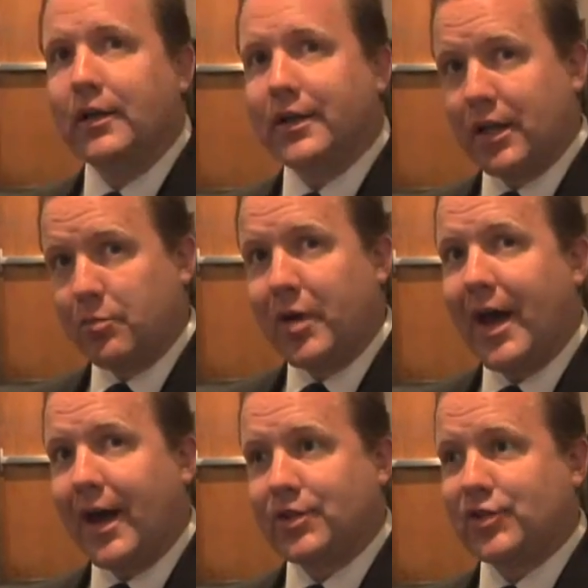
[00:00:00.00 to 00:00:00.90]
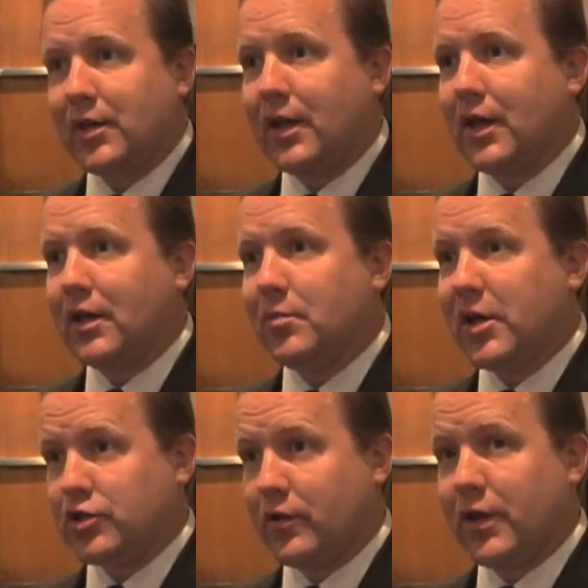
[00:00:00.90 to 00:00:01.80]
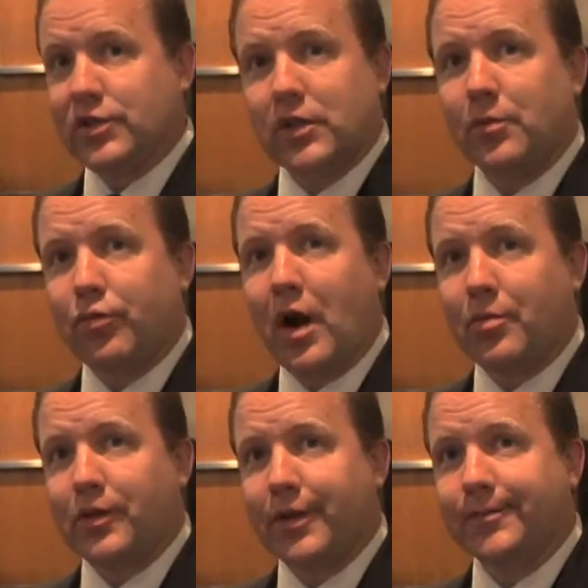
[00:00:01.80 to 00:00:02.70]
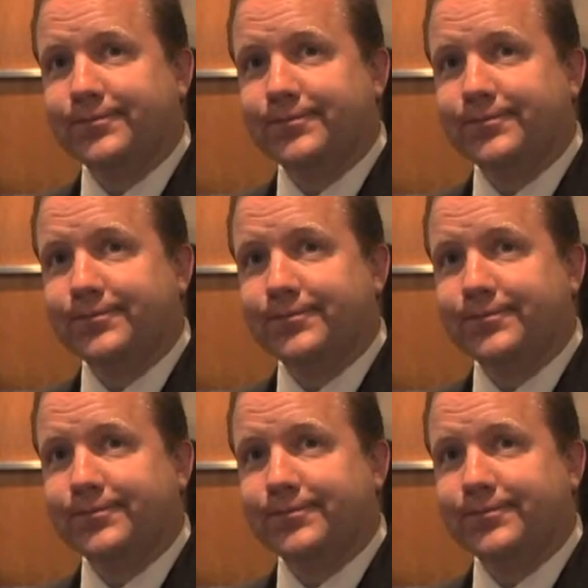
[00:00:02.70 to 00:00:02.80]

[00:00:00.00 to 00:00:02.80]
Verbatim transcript: to get it passed, and to make sure that it's done properly.